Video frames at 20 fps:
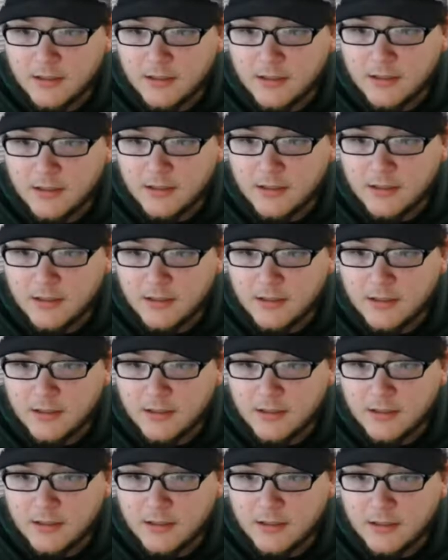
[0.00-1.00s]
Point by
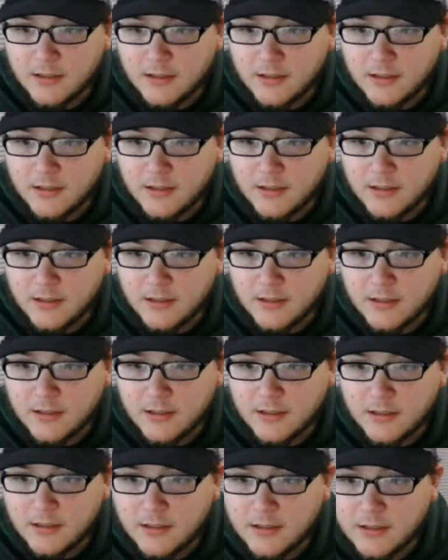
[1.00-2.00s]
Dan here. I'm not too worried
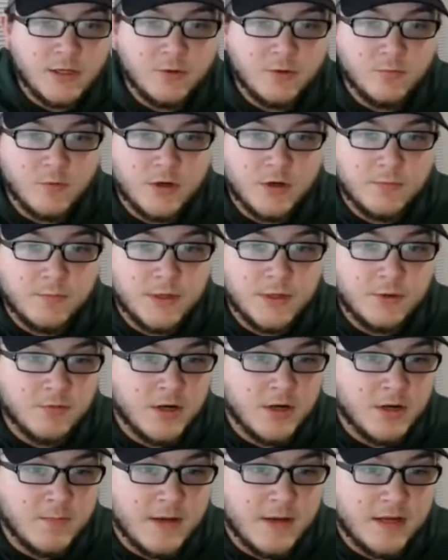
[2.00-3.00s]
about Dillon being a better
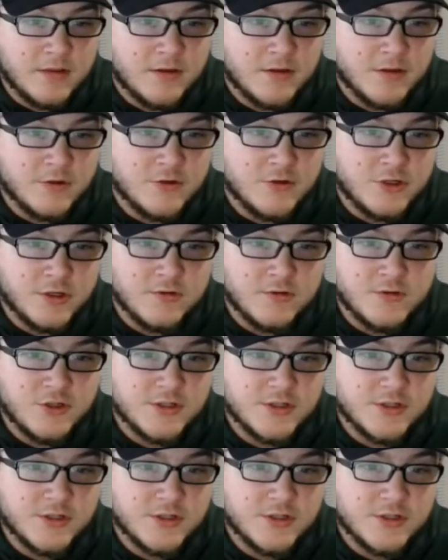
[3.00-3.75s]
running back than Aaron Jones.